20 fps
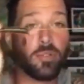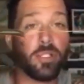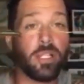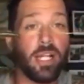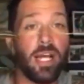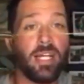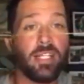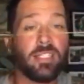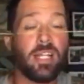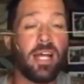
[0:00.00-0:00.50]
since
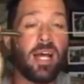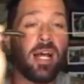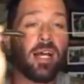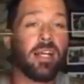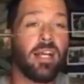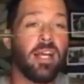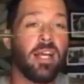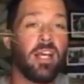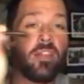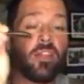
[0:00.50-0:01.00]
they're
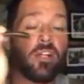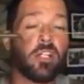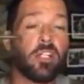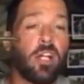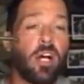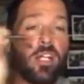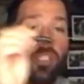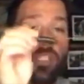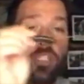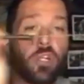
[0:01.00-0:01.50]
Elastec,
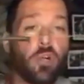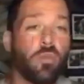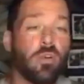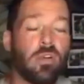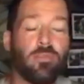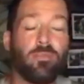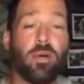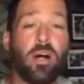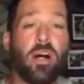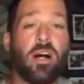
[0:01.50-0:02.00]
the claws
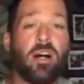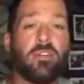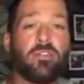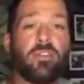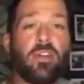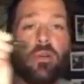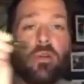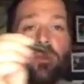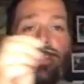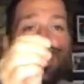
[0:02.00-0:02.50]
don't rip
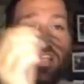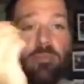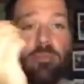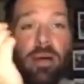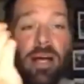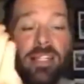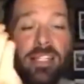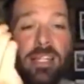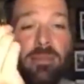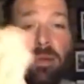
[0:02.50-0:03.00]
off with all
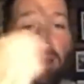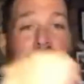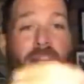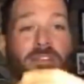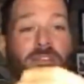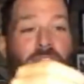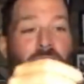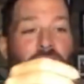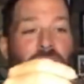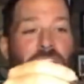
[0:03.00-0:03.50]
the pesky
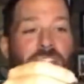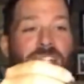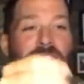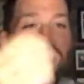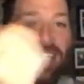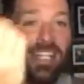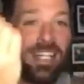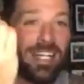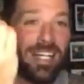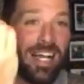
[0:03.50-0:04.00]
panfish.
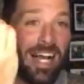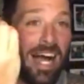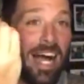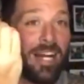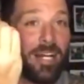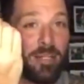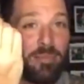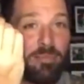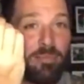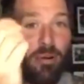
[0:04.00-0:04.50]

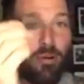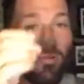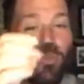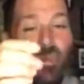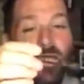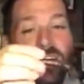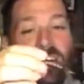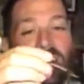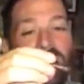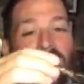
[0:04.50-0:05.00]
I just
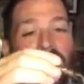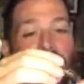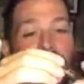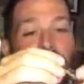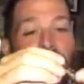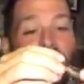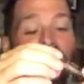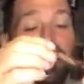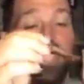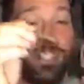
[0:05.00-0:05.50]
broke one, and
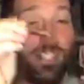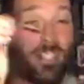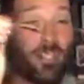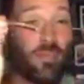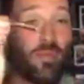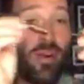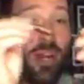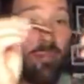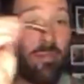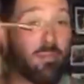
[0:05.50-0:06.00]
that's because this
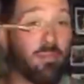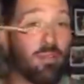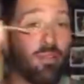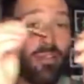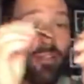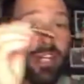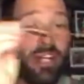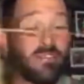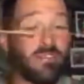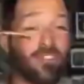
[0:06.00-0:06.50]
is the one I've been
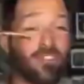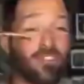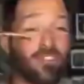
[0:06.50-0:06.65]
pulling on